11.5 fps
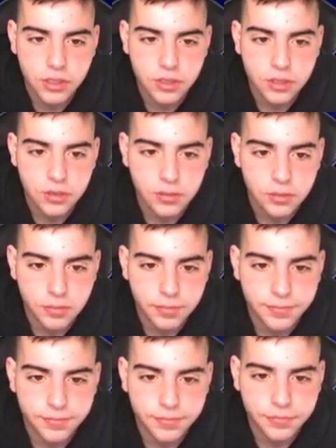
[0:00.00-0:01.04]

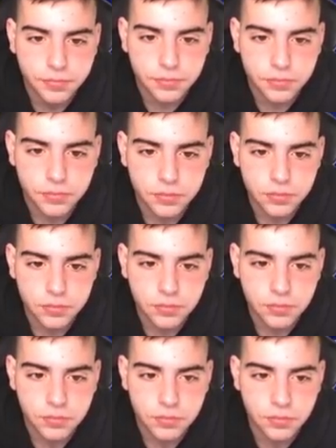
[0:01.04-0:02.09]

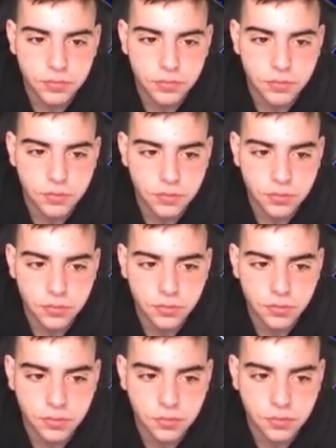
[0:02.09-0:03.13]

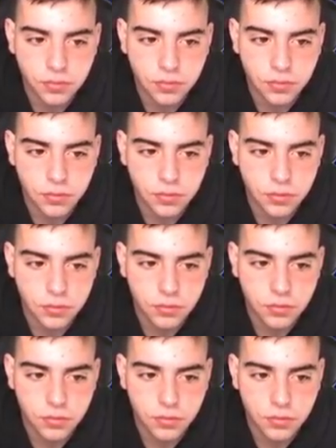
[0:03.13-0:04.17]

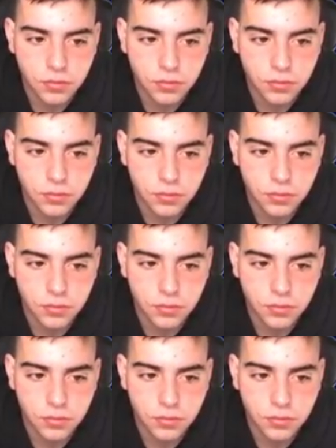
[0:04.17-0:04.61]
[no speech]